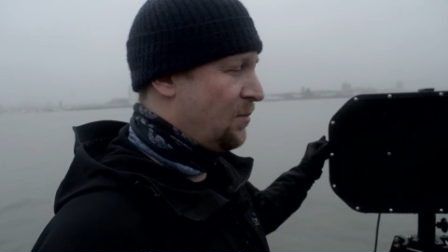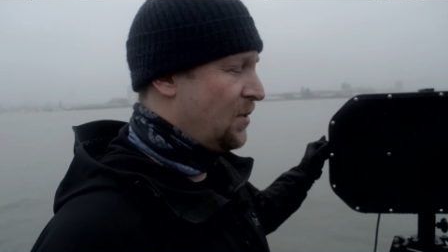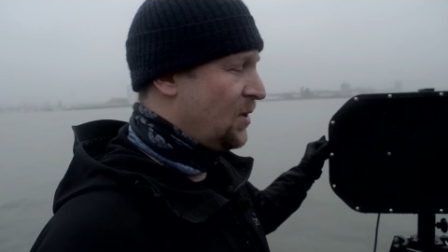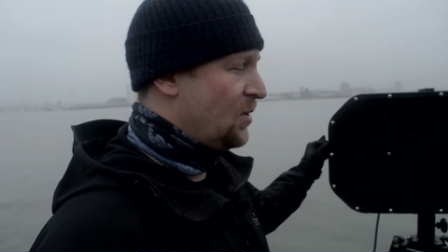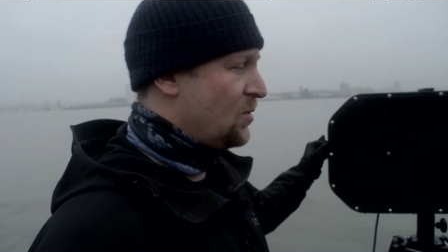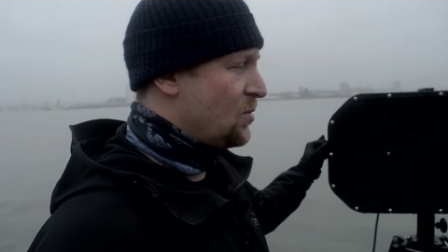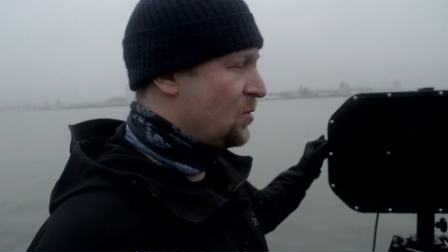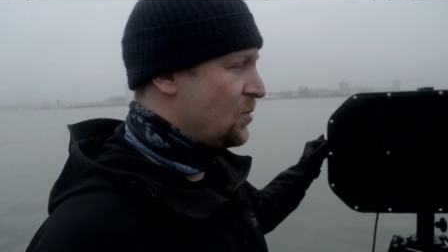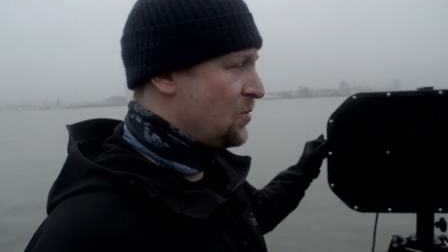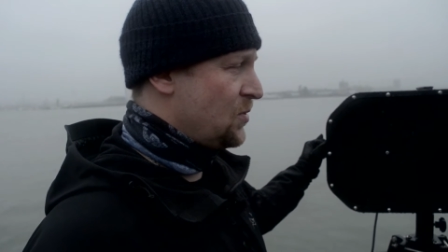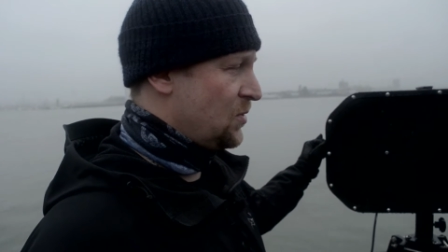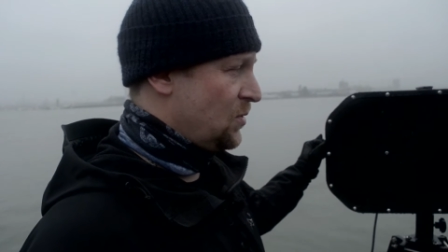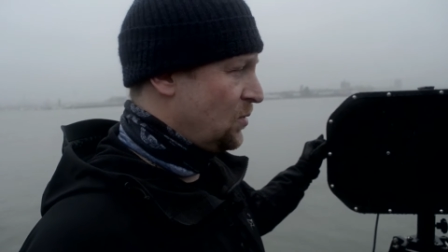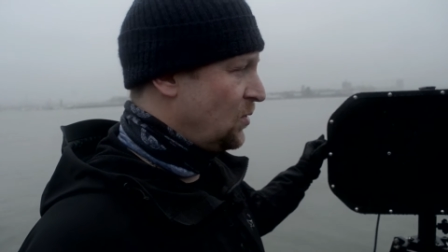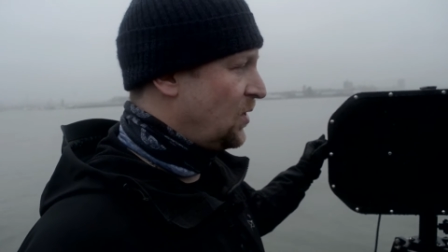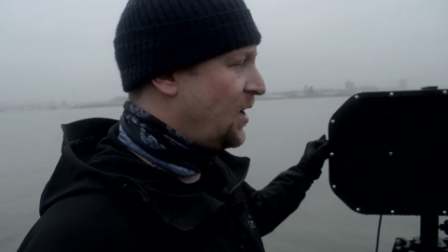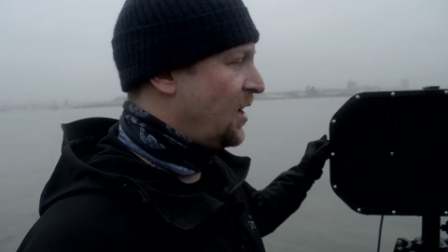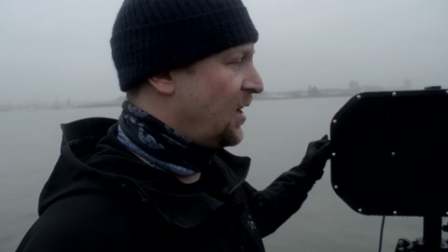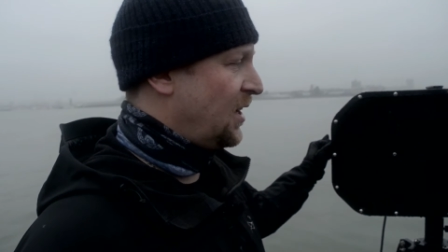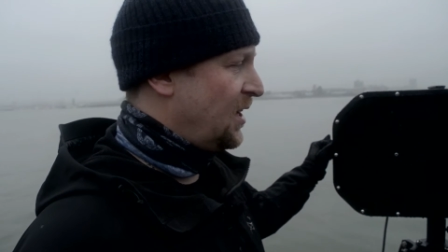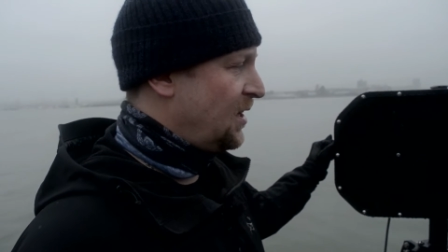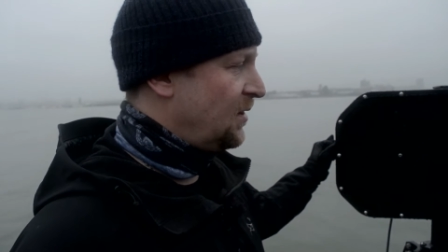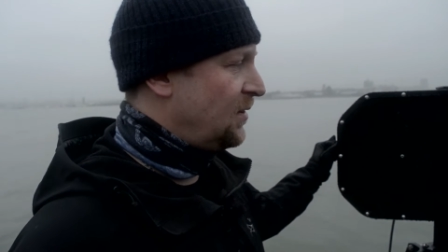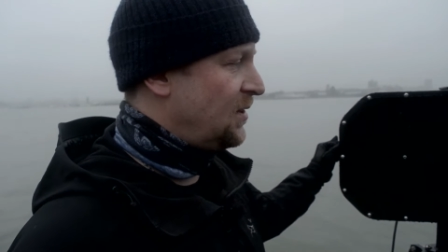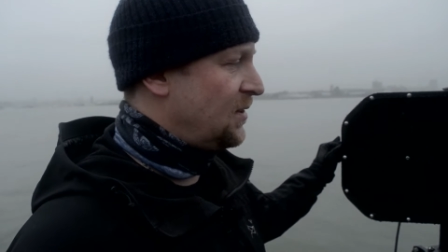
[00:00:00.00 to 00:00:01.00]
because you
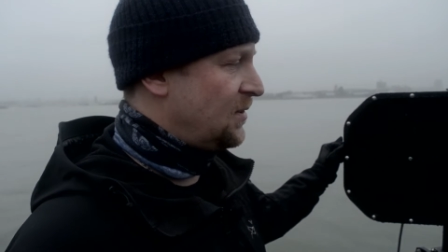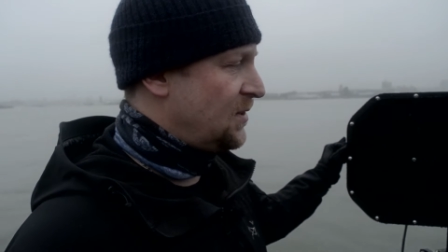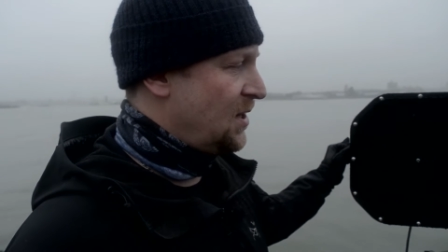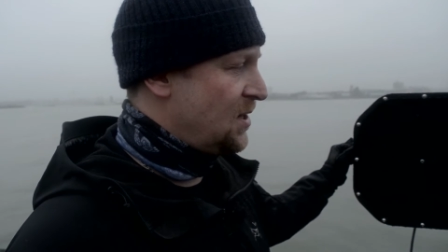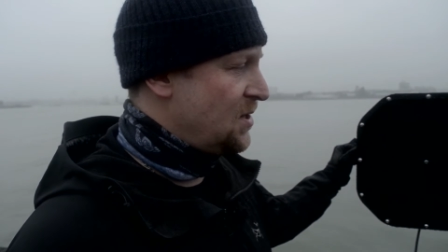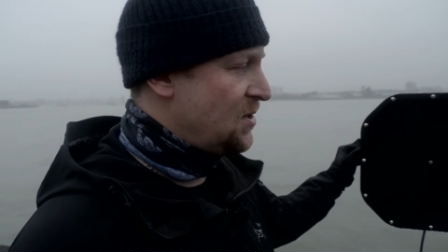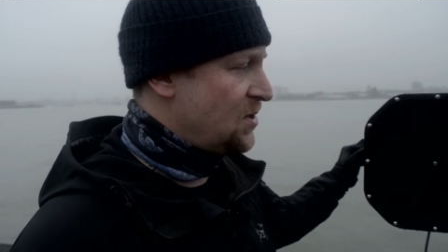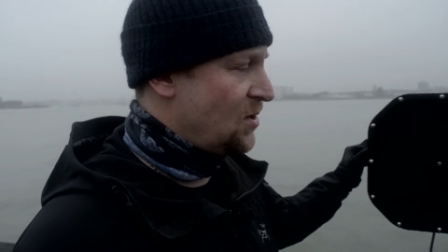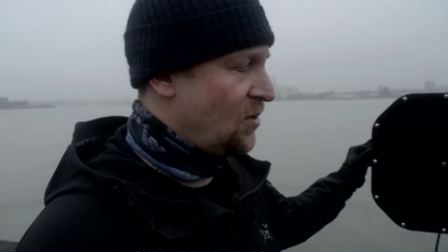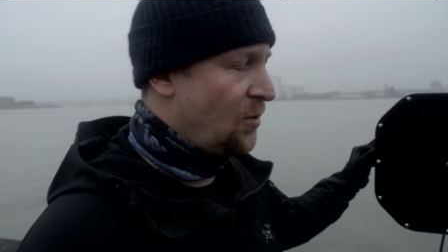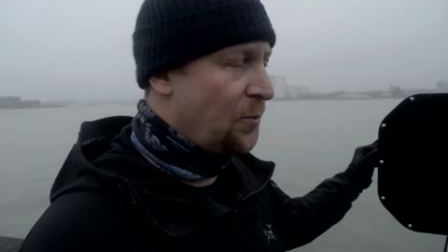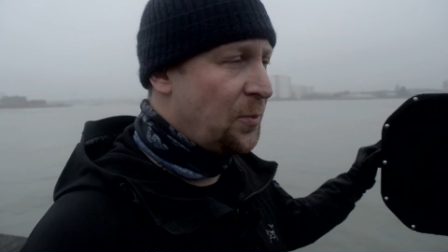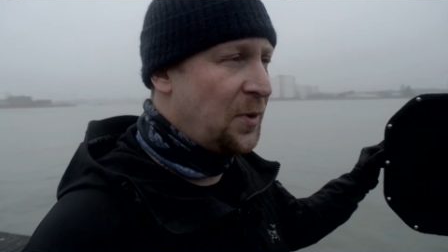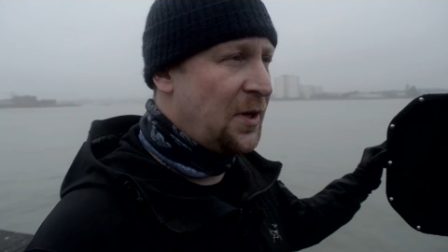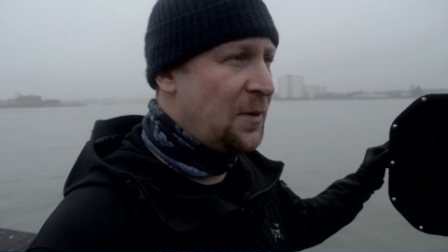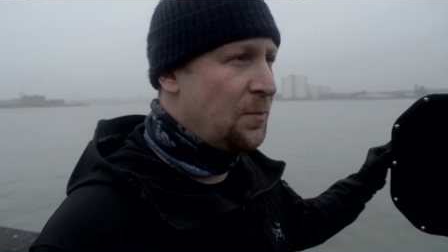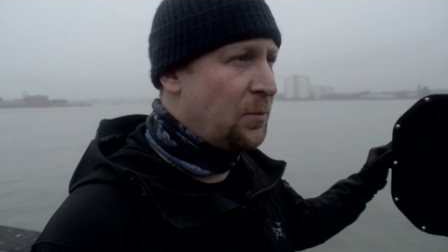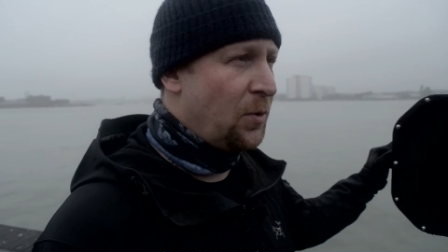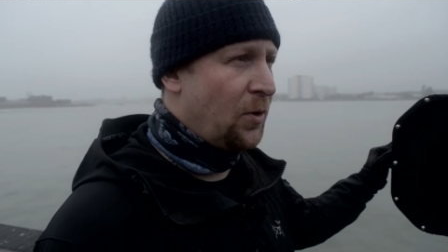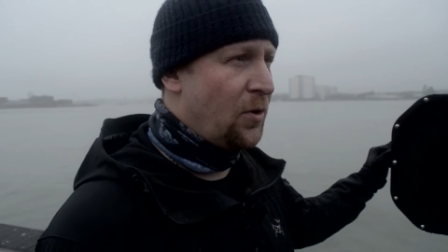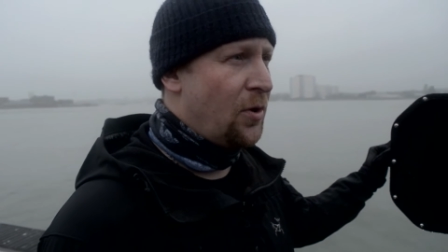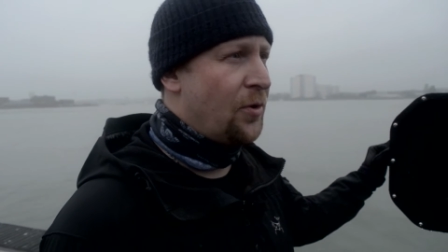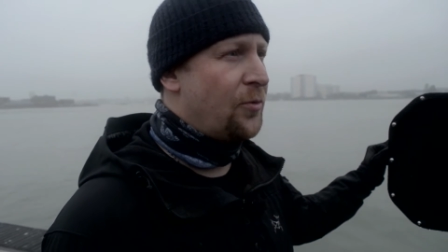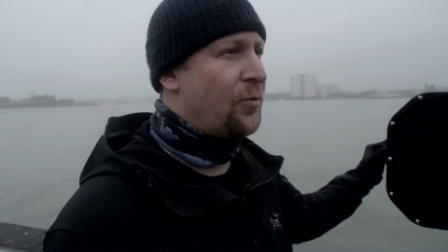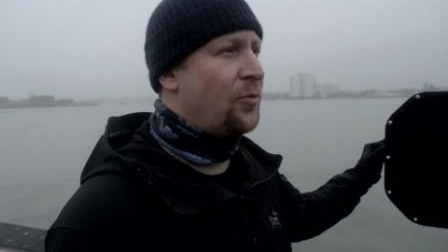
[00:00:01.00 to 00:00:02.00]
can get the attention of
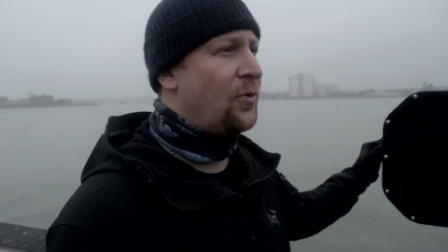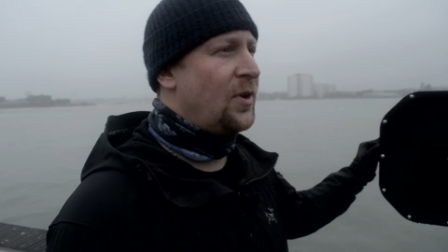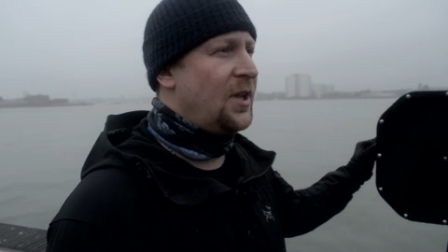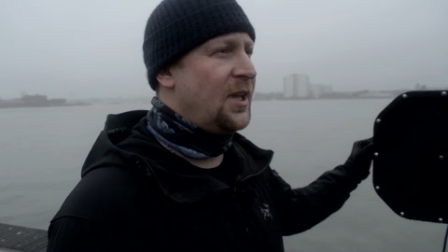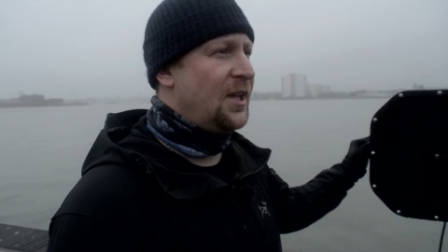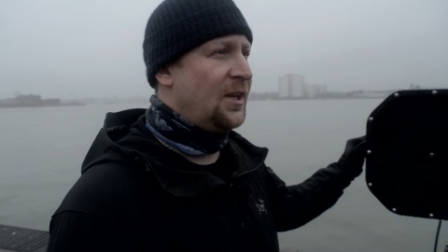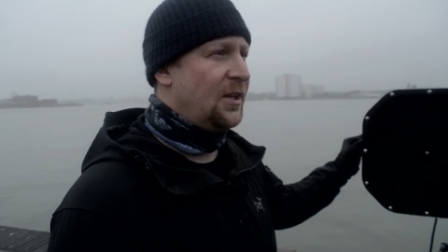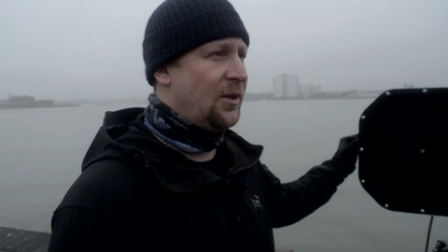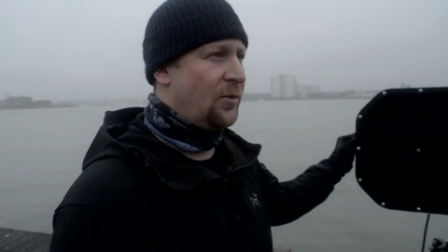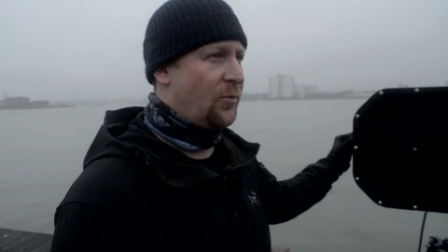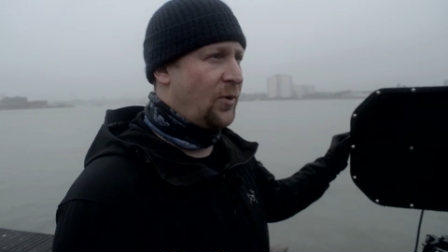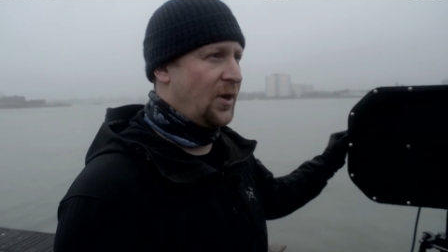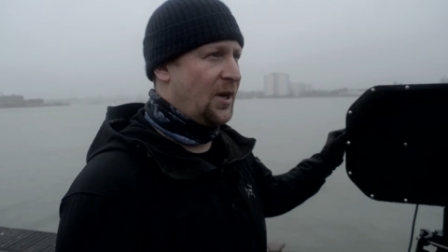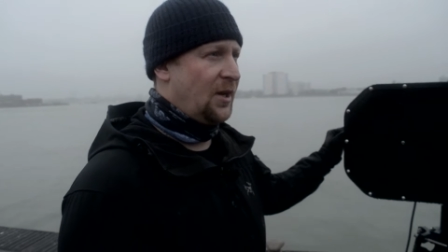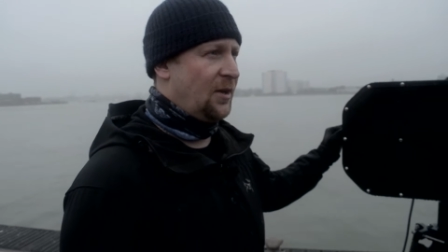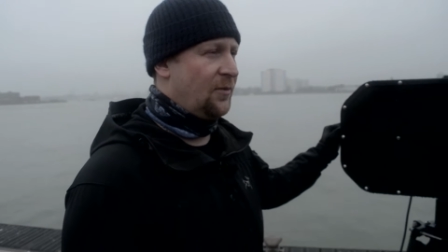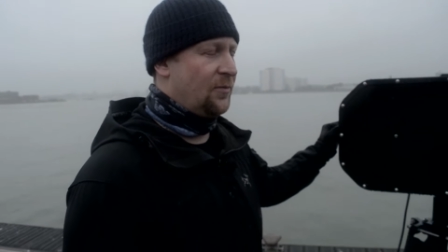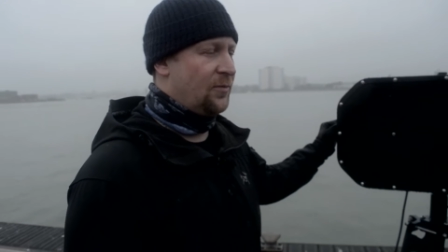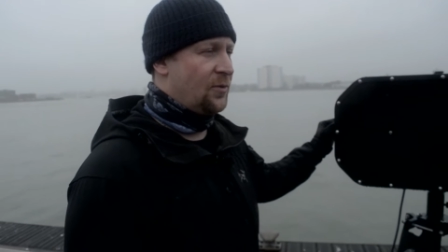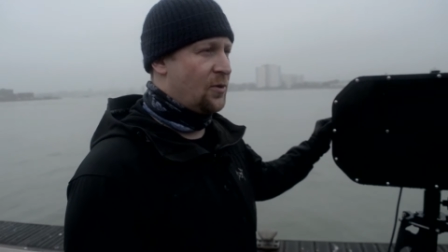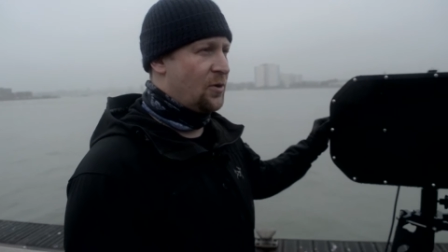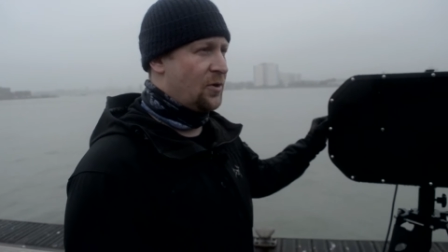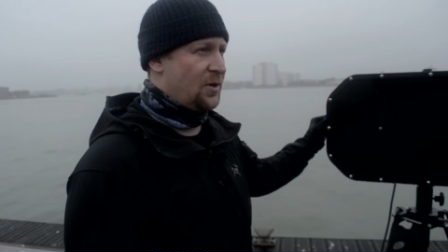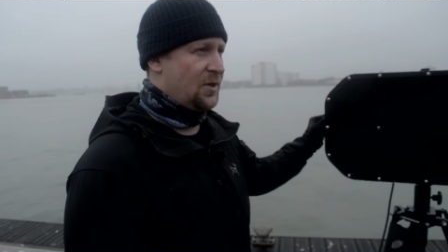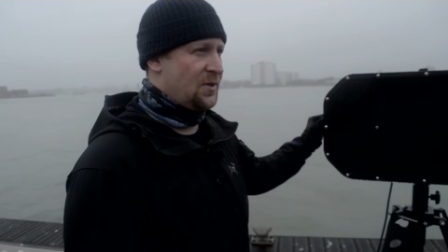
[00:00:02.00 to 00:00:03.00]
people on really, really
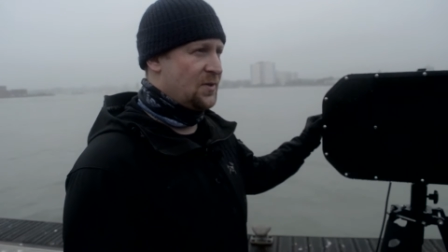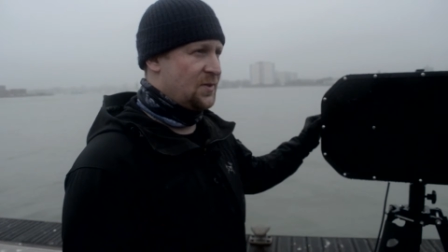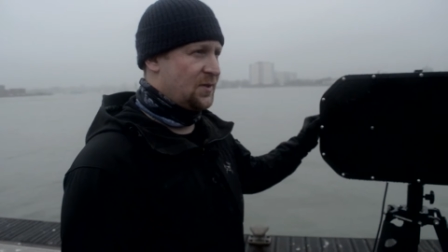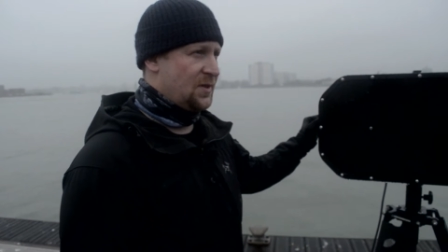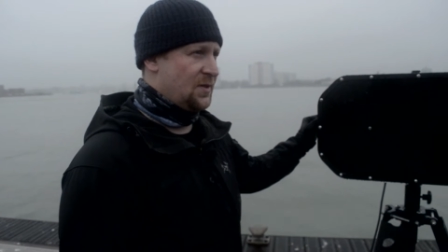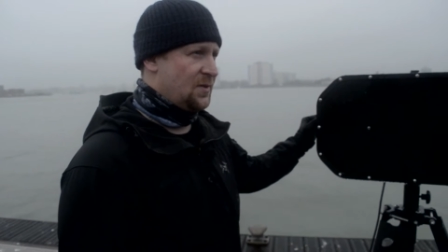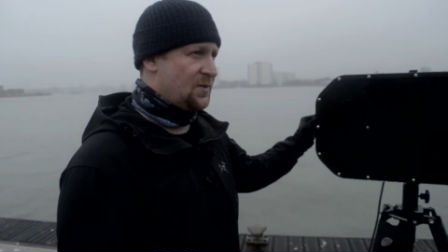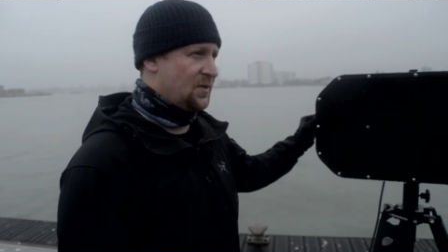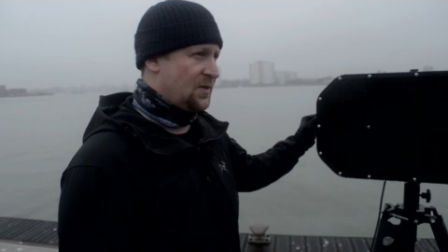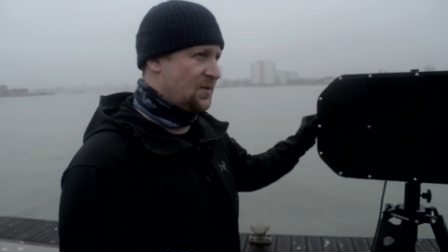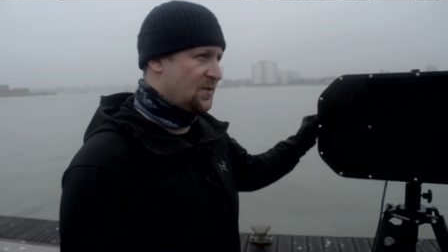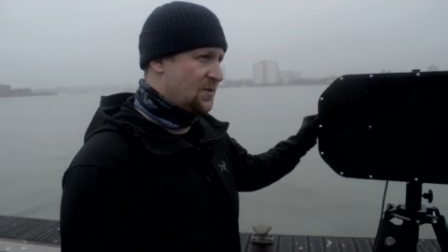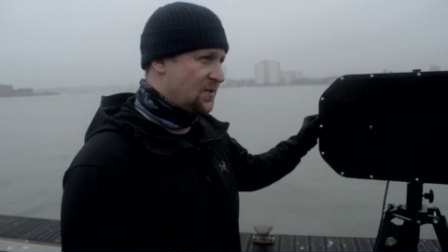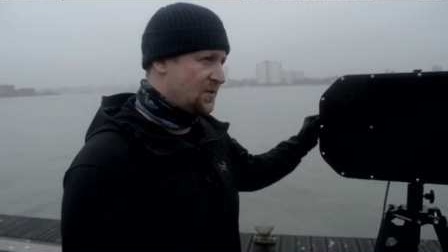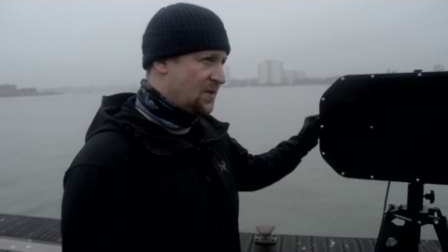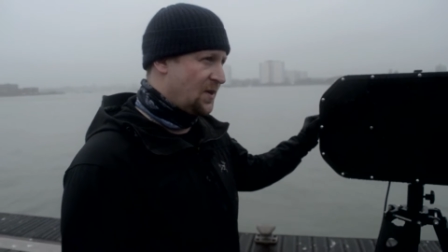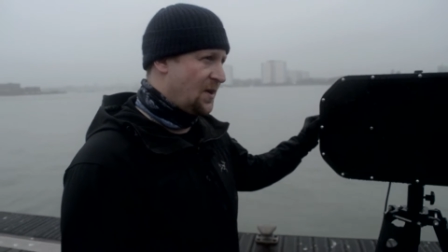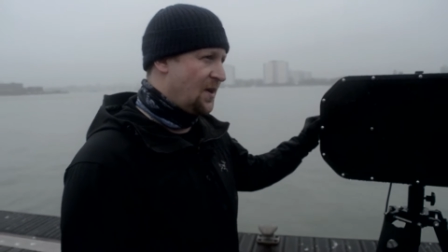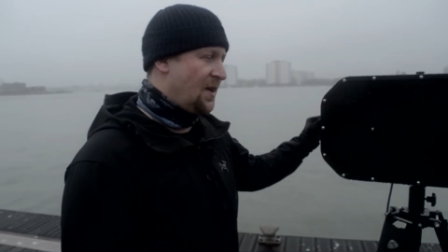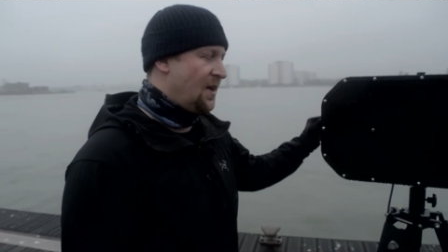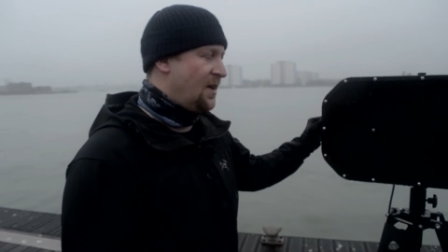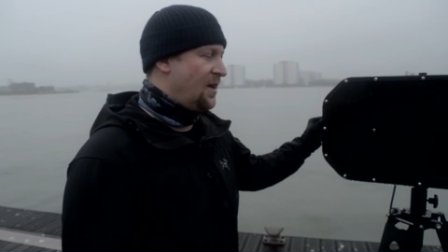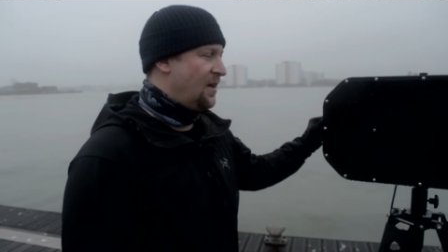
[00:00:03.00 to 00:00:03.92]
far distances.